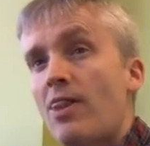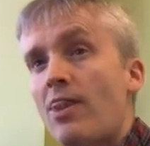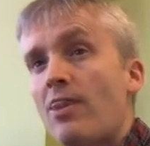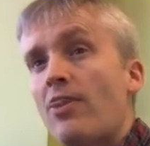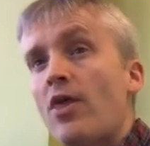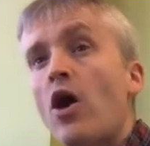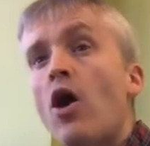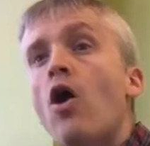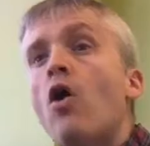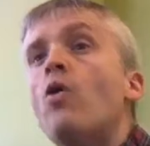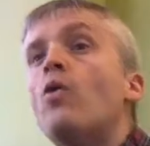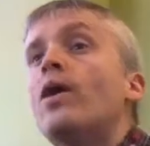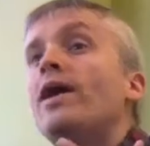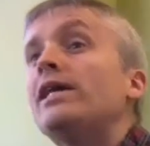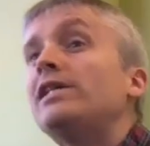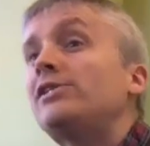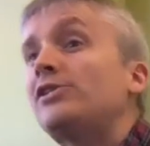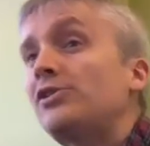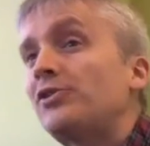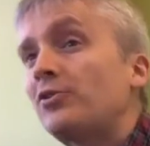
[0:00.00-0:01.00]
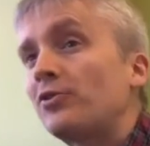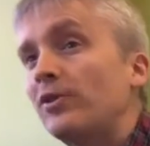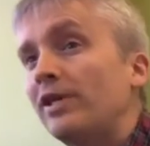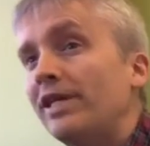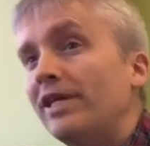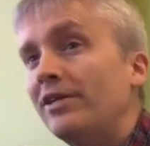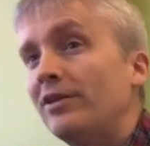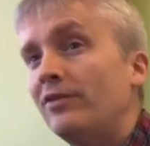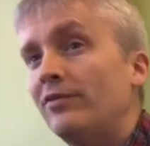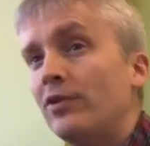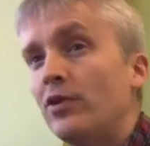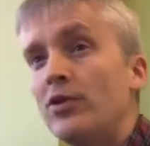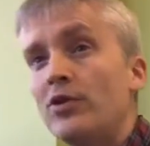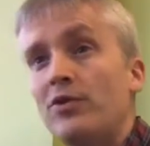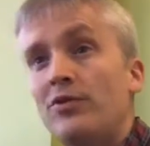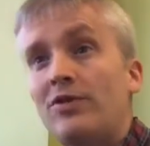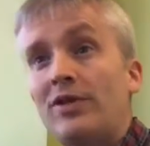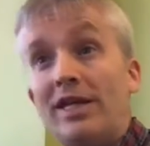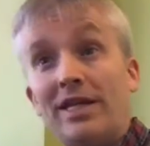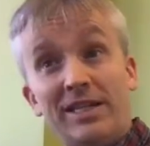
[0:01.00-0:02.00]
the whole history of
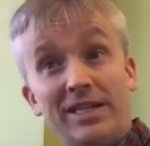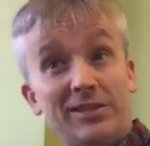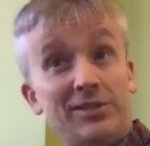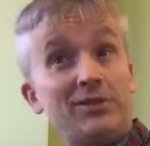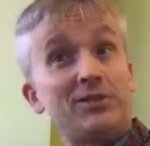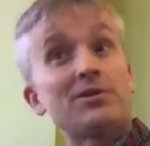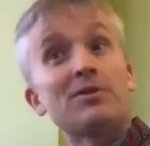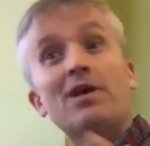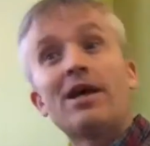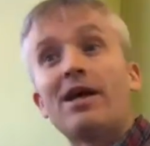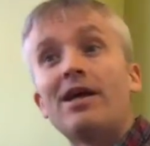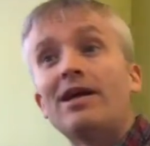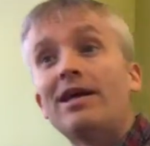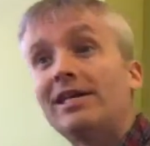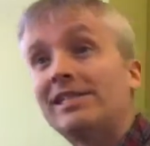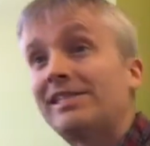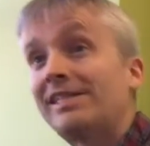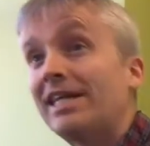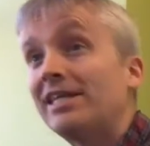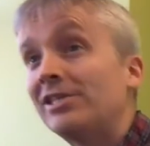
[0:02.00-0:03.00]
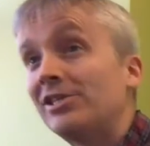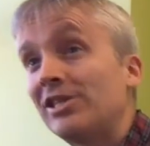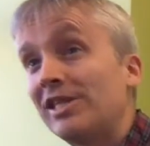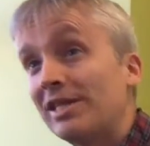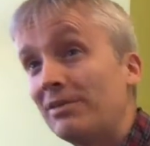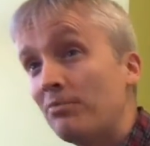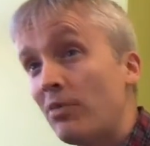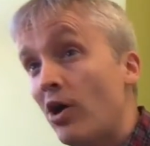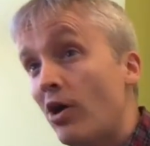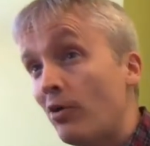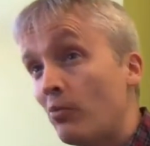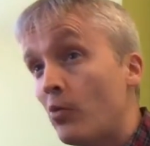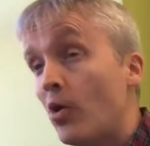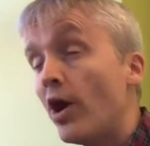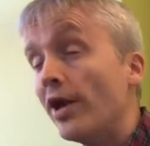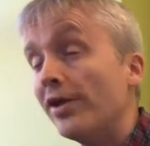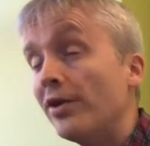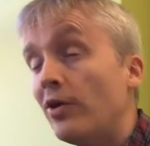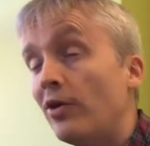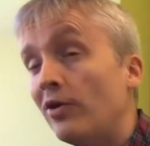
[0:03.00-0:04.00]
Earth is essentially part
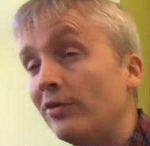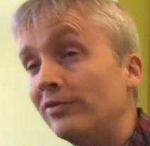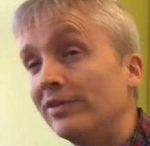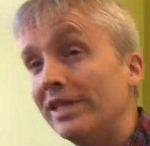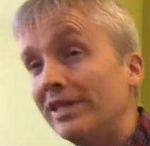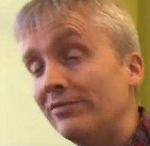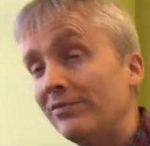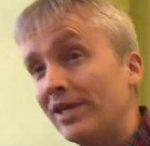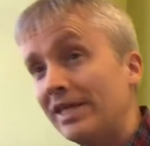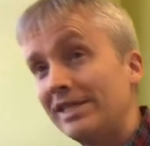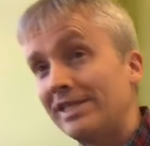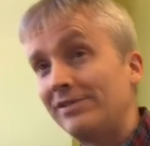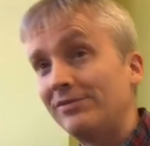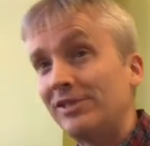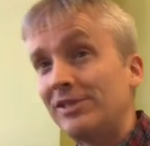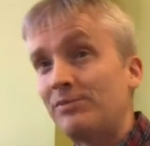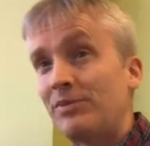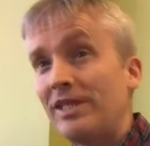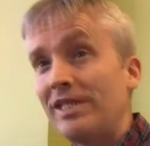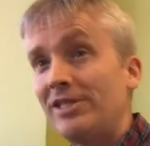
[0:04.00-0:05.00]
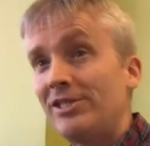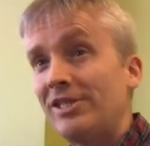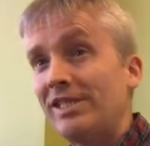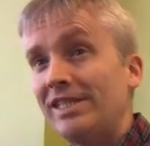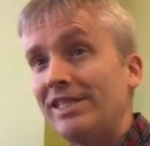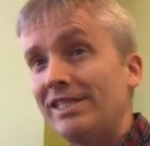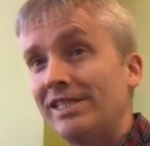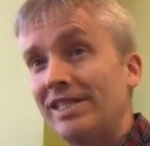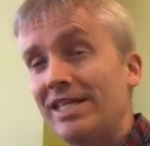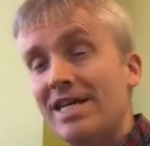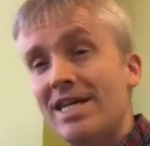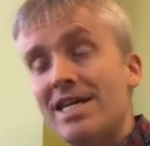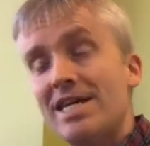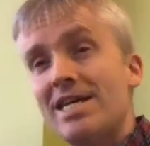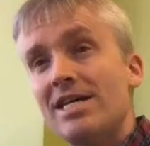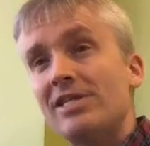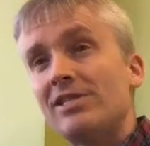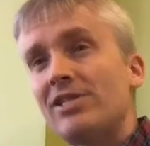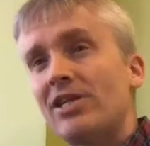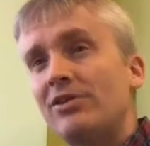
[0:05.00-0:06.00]
one of invasive species.
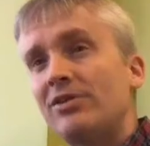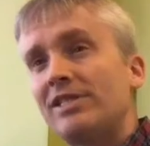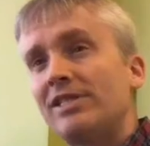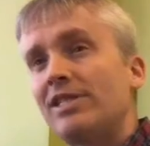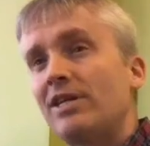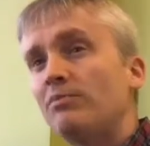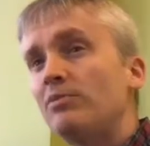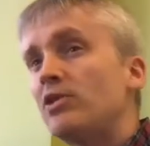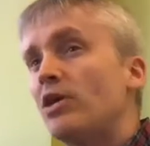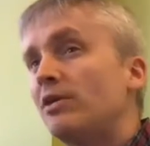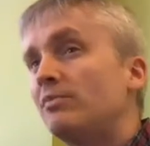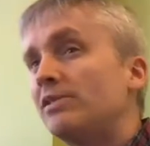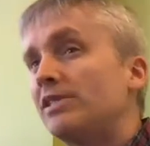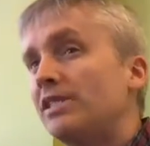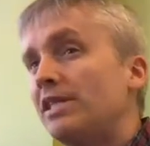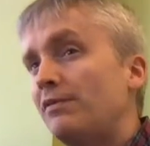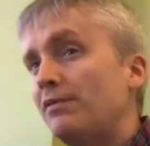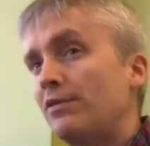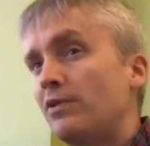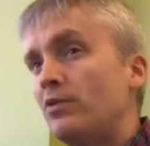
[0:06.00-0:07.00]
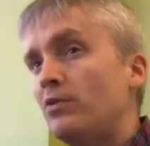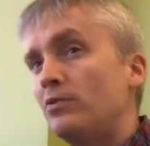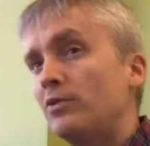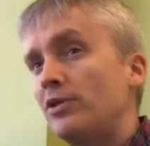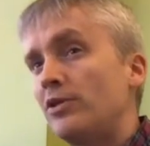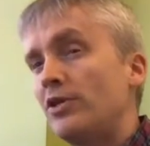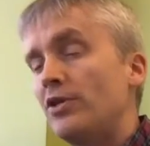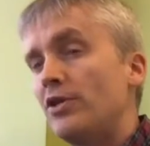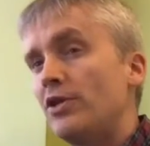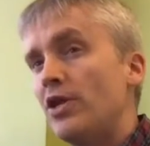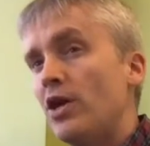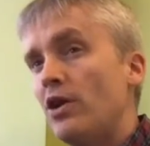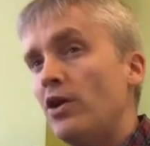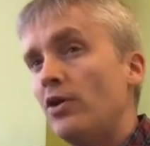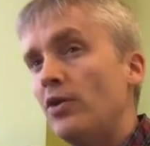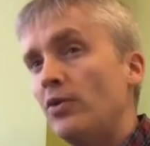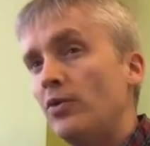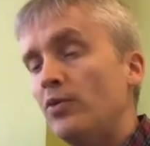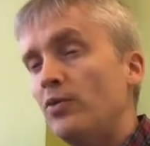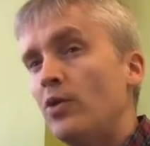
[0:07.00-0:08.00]
So it's sometimes difficult to
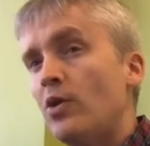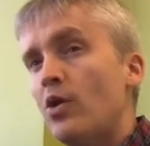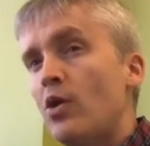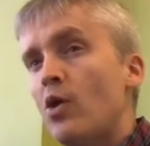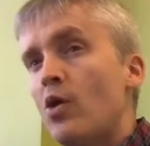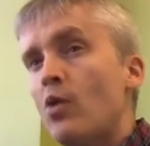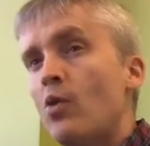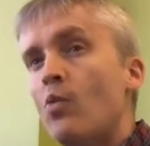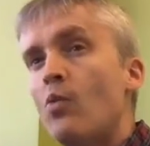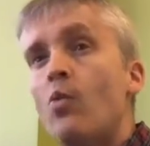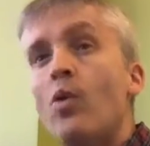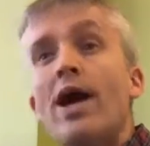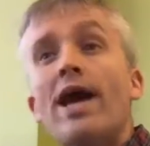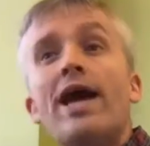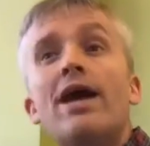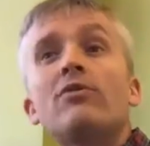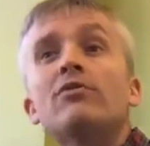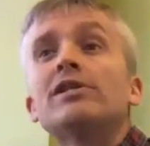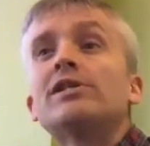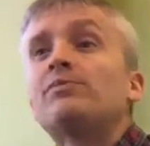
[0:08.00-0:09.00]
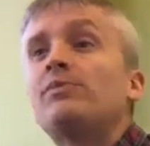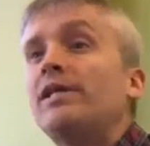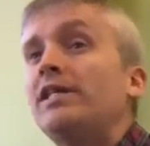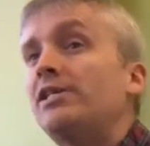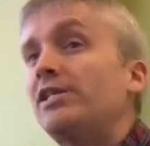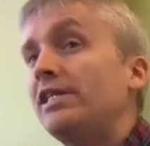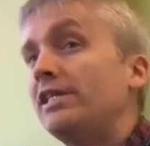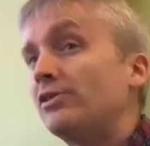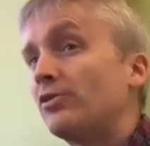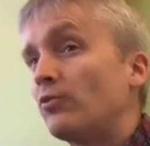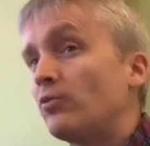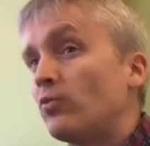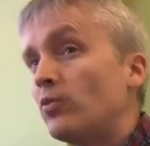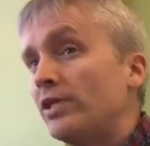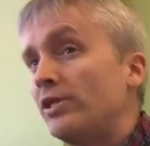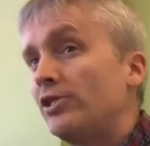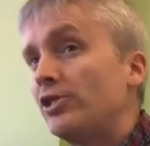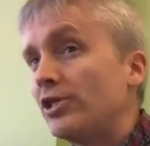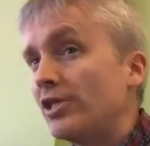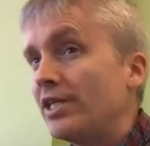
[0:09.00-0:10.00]
know where a species
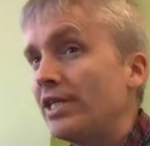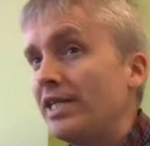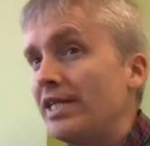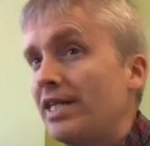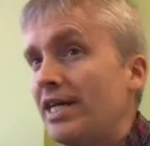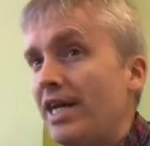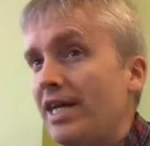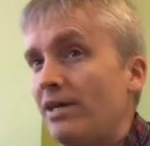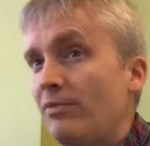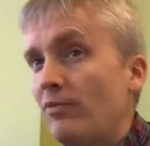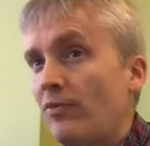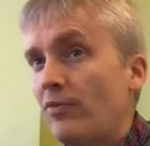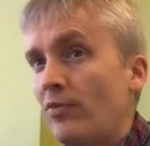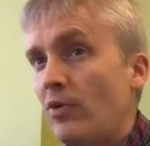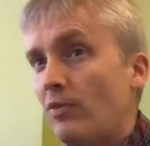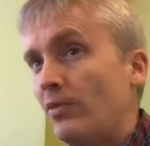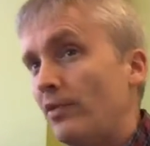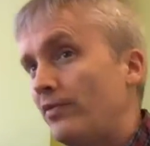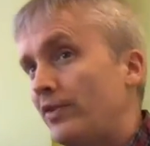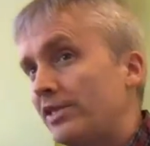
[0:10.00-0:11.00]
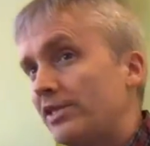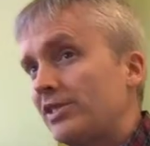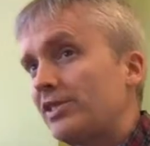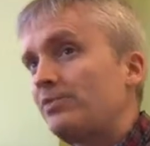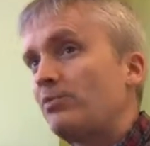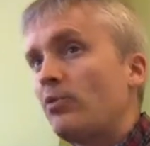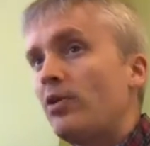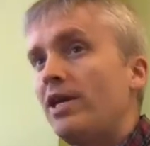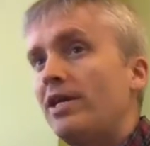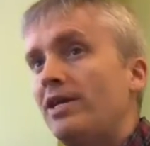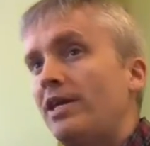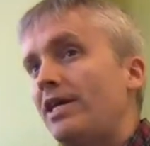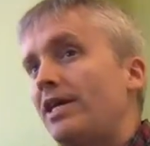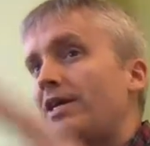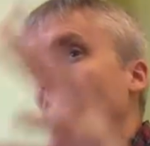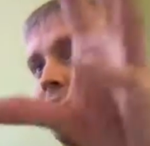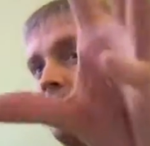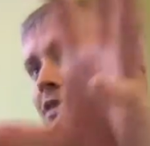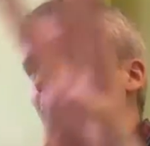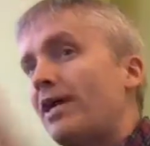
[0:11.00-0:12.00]
originally came from. If it's spread
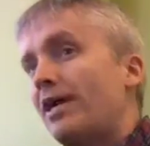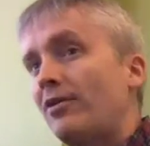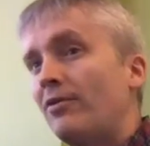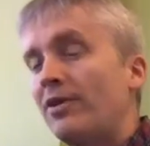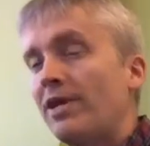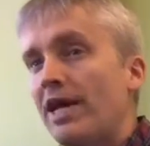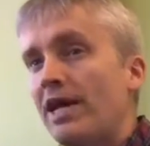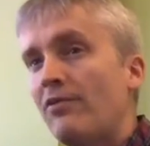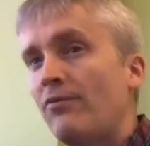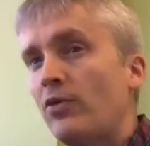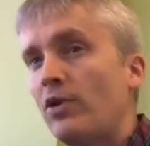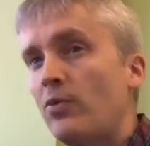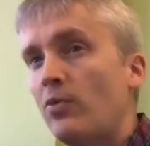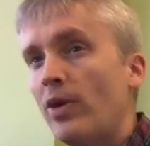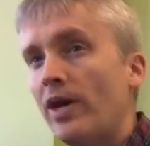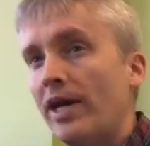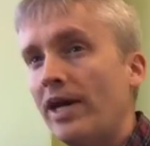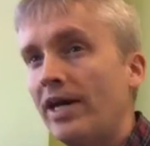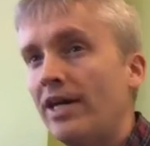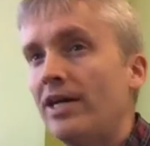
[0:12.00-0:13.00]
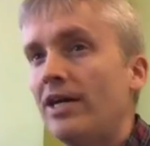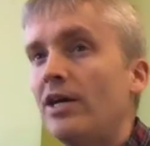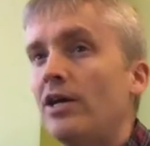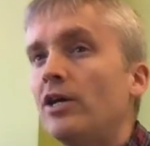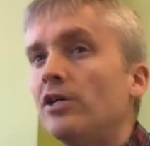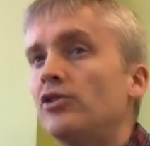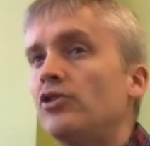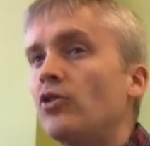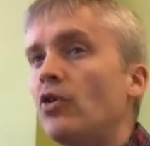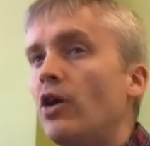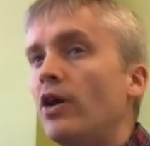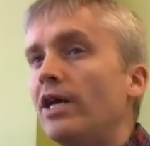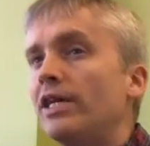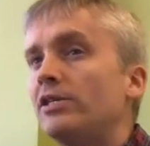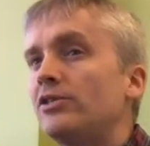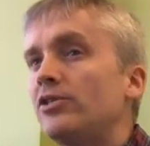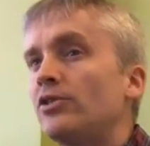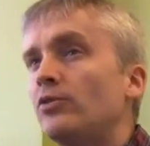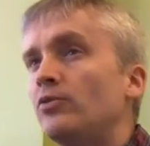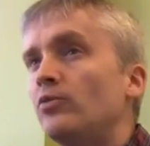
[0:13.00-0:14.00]
here, there, and everywhere,
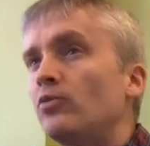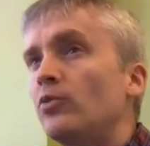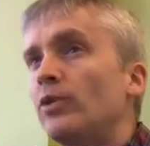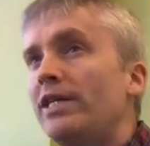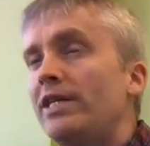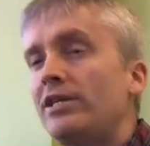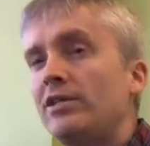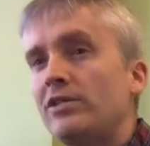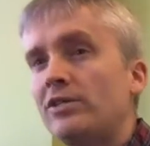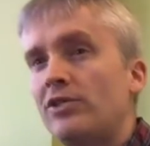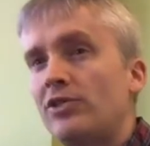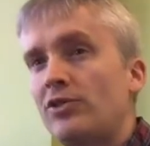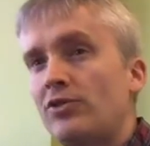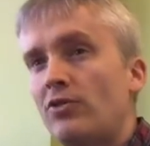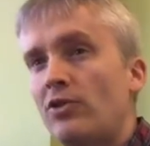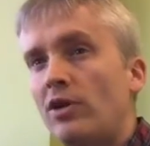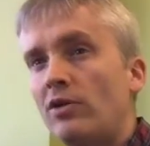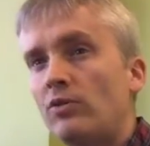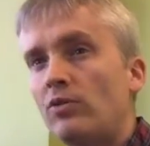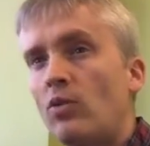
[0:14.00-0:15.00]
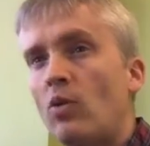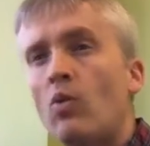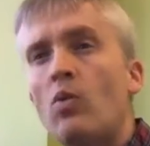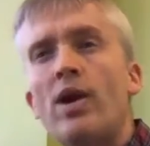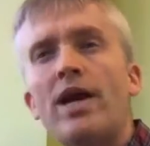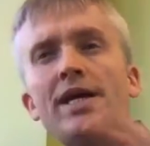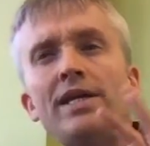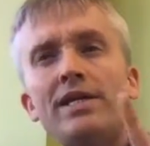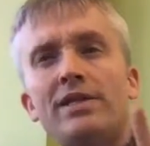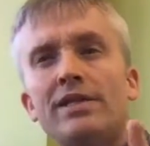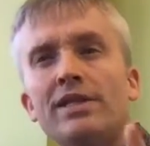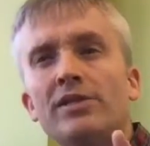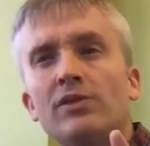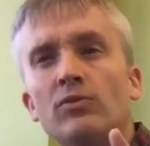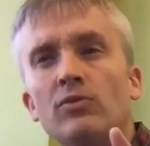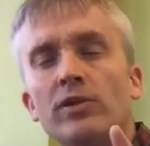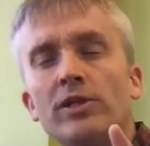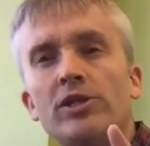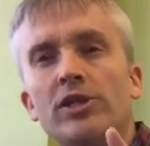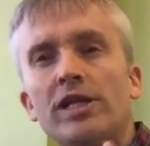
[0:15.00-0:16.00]
trying to reconstruct, well, where did this
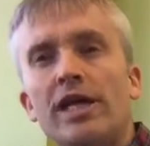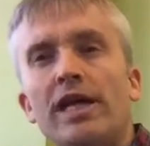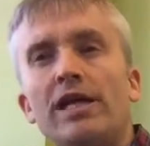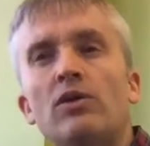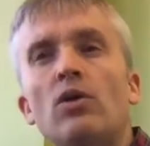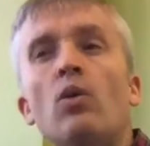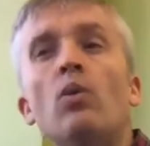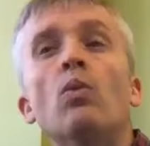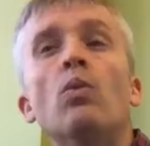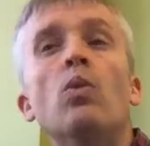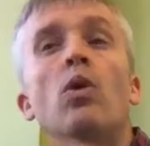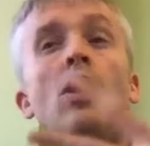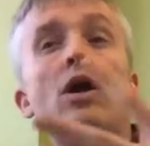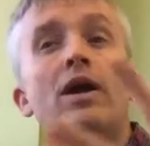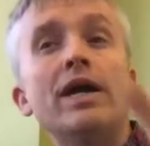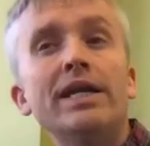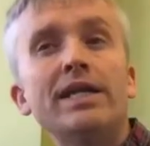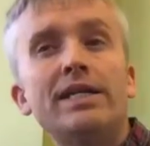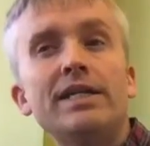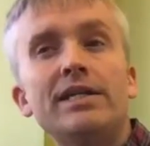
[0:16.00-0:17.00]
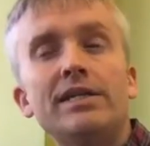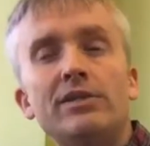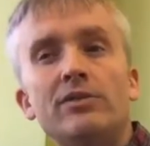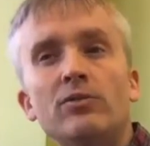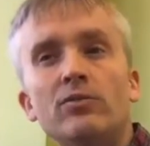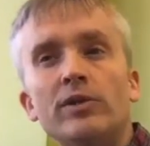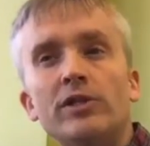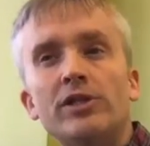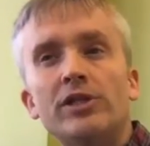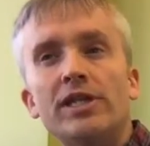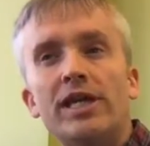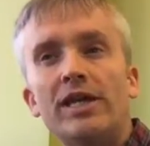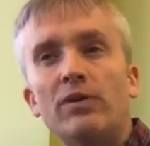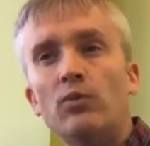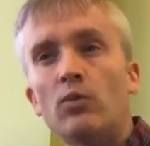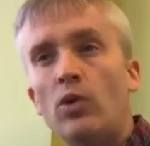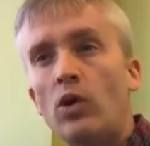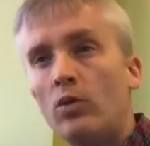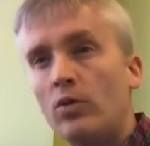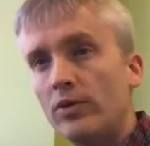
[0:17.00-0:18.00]
originate and why did it originate?
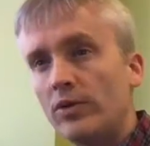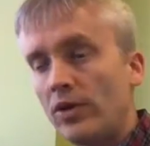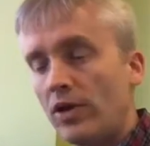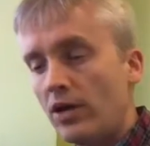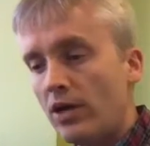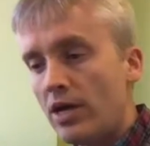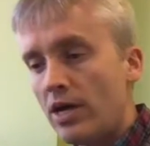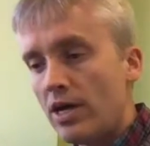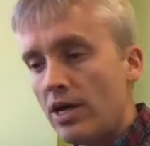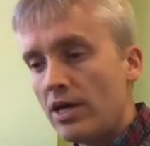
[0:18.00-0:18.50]
What were the